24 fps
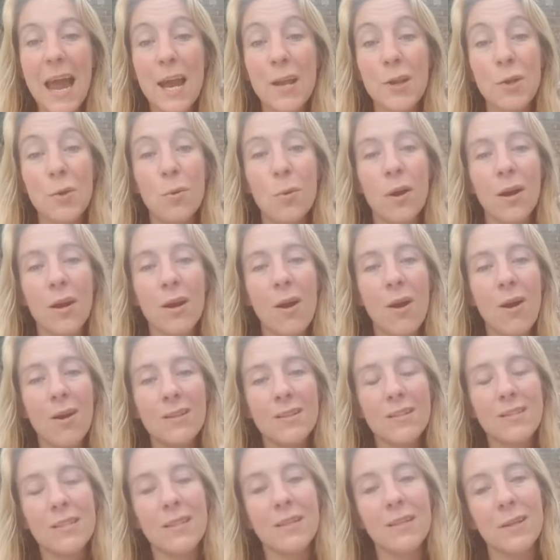And you are
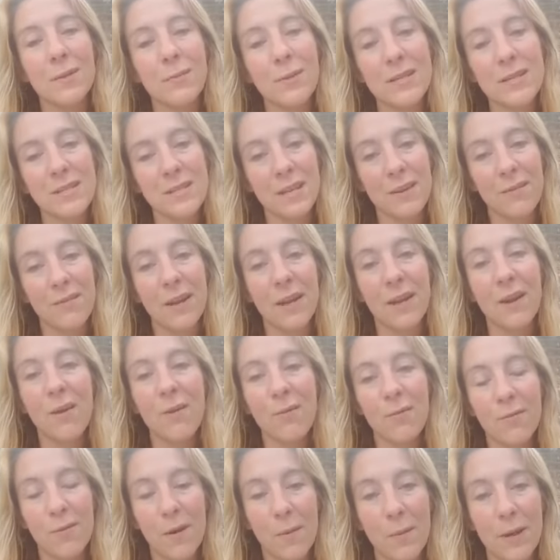constantly receiving
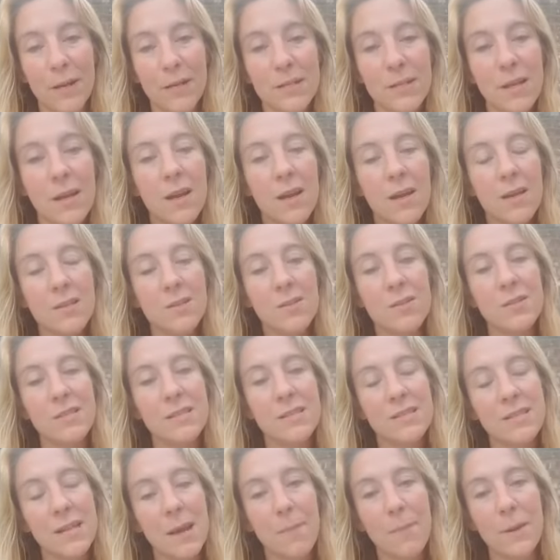from it. So
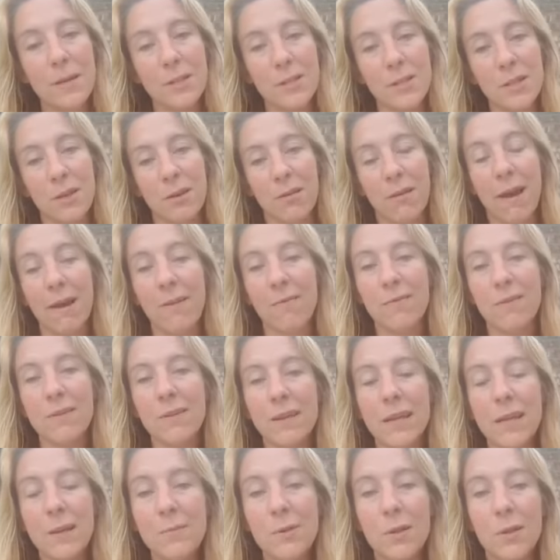step into your life,
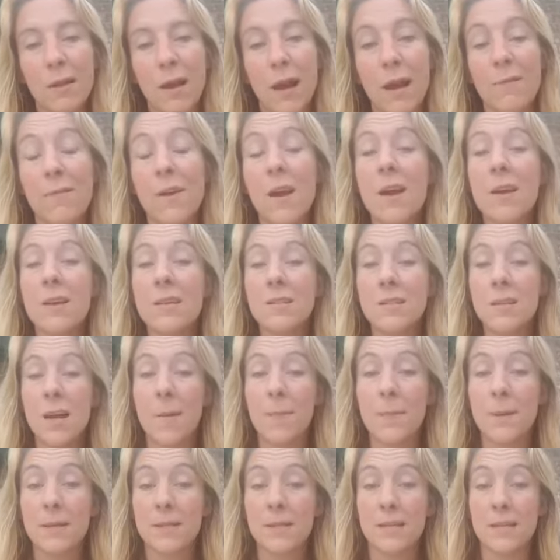claim your life,
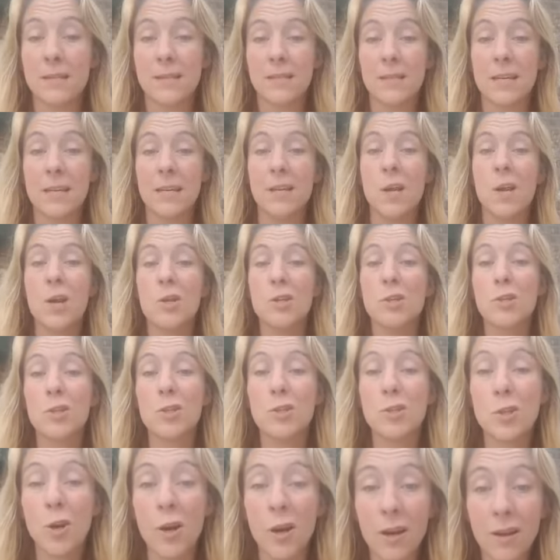stop existing,
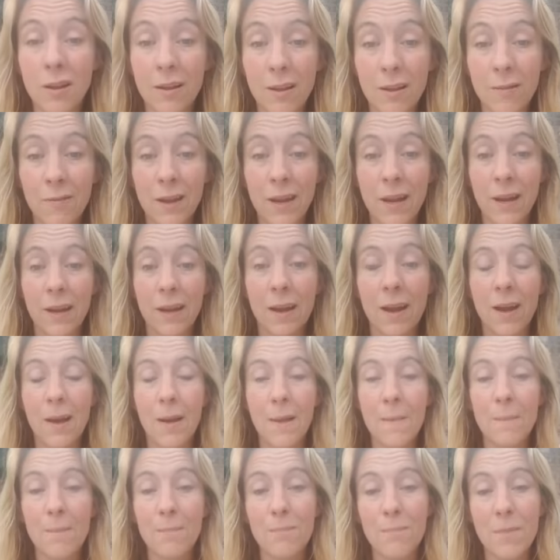start living,
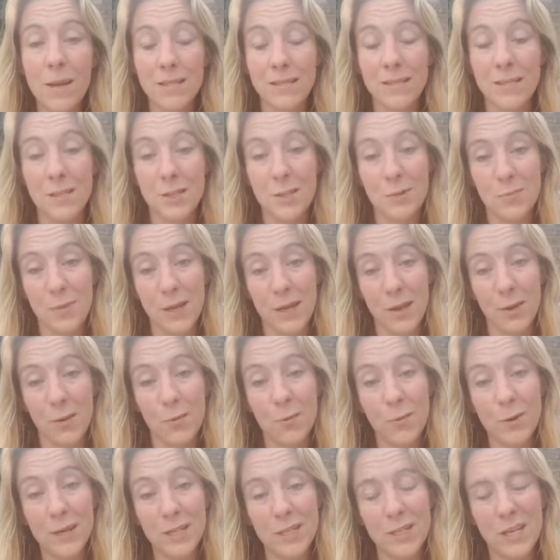message me,
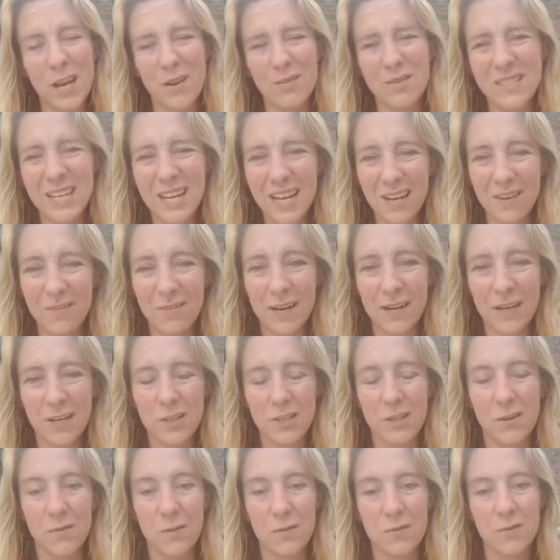reach out, take
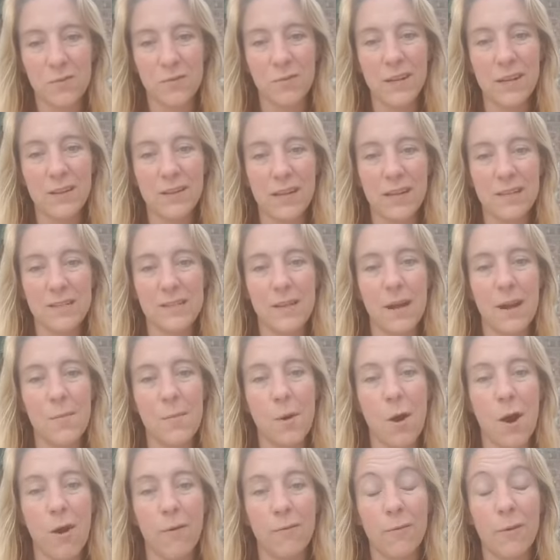advantage of those free things that
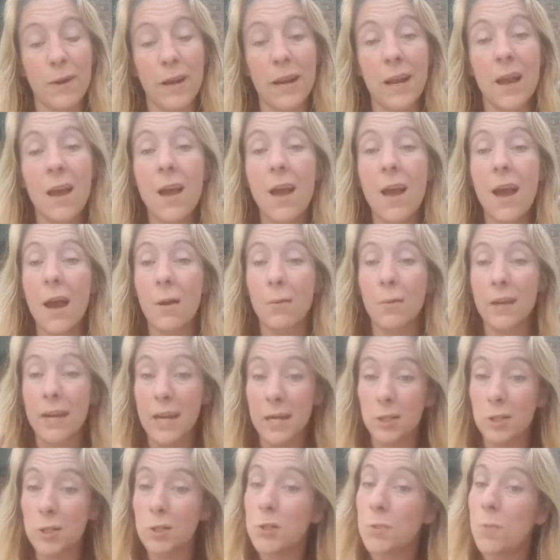I'm offering. I will
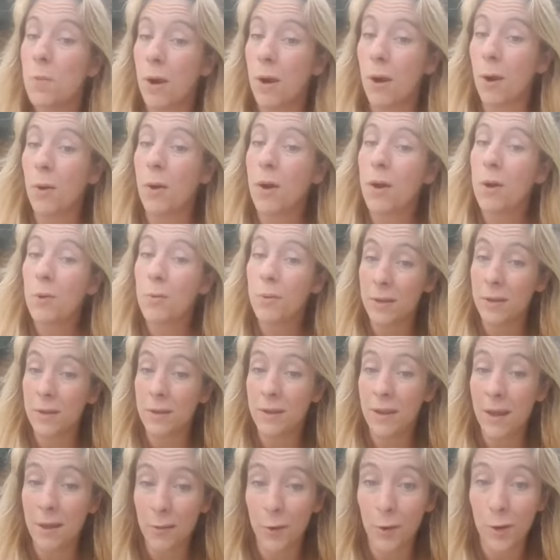catch you tomorrow with
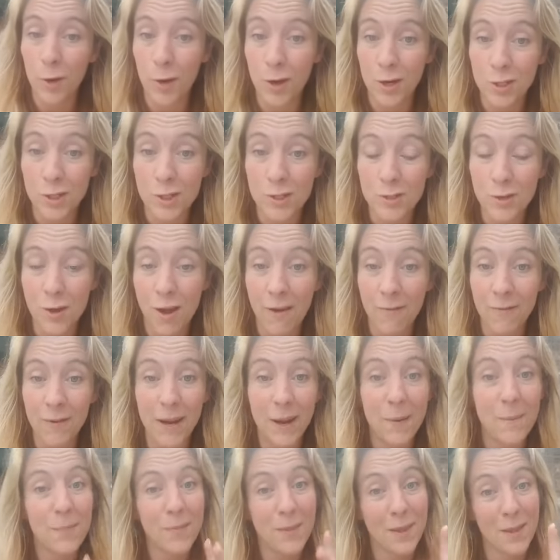another Conscious
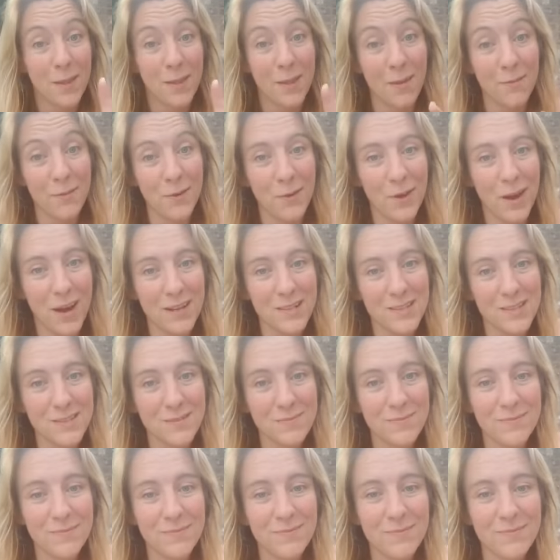Coffee. Love you
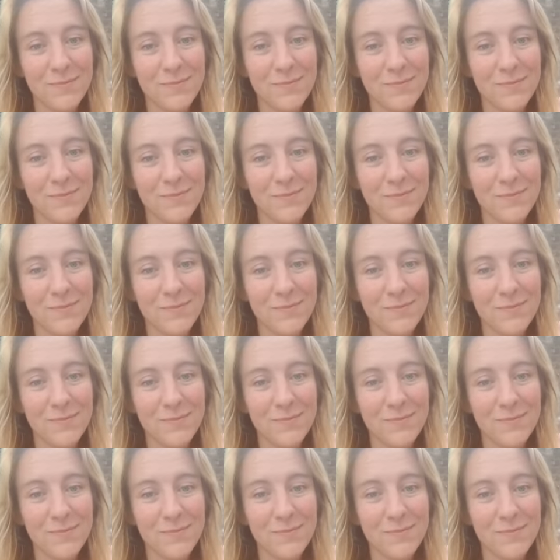guys.